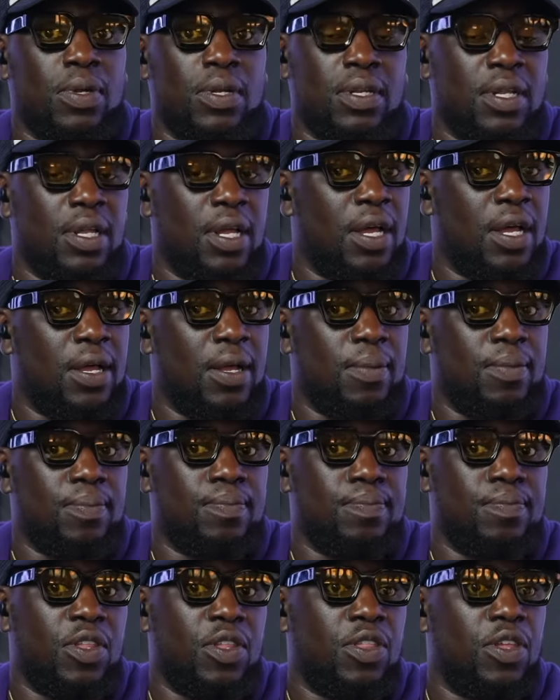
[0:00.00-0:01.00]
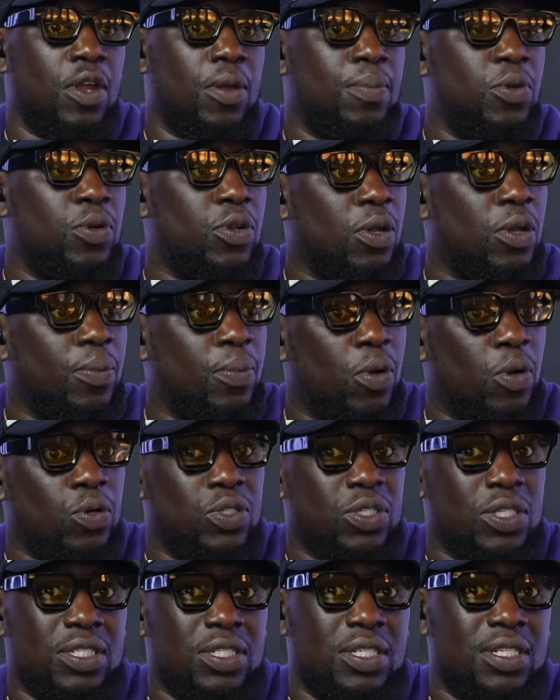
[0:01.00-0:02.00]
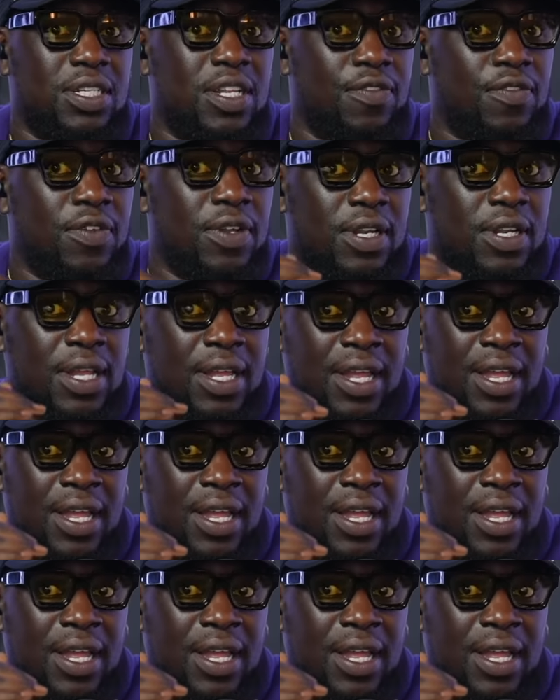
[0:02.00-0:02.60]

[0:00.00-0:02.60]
the therapeutic approaches, the different